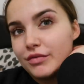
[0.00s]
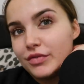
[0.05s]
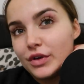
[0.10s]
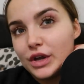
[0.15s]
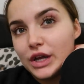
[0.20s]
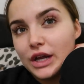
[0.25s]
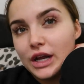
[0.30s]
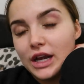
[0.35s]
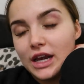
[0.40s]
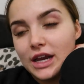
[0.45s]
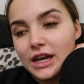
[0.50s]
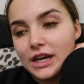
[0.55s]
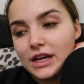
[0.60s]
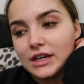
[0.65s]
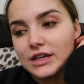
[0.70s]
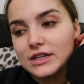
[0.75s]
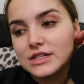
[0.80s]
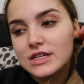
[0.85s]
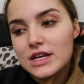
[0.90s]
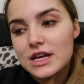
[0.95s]
I fully
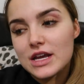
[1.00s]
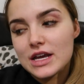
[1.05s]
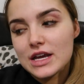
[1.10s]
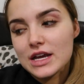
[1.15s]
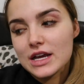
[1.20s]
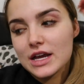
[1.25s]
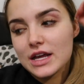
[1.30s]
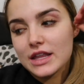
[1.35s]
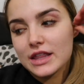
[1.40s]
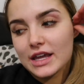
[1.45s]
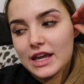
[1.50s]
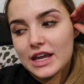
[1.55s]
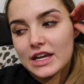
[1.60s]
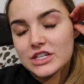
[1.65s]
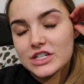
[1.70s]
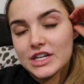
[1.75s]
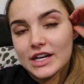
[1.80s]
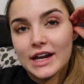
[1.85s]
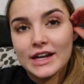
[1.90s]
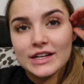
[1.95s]
cleaned the
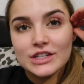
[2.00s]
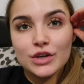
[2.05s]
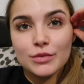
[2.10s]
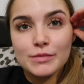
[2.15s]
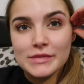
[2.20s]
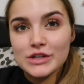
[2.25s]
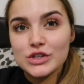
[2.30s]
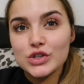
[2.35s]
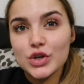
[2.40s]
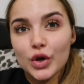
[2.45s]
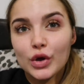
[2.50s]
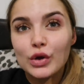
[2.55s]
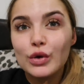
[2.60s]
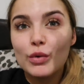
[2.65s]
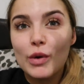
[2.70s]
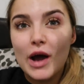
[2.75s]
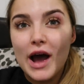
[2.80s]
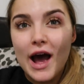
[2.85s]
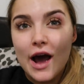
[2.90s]
kitchen. It took me 2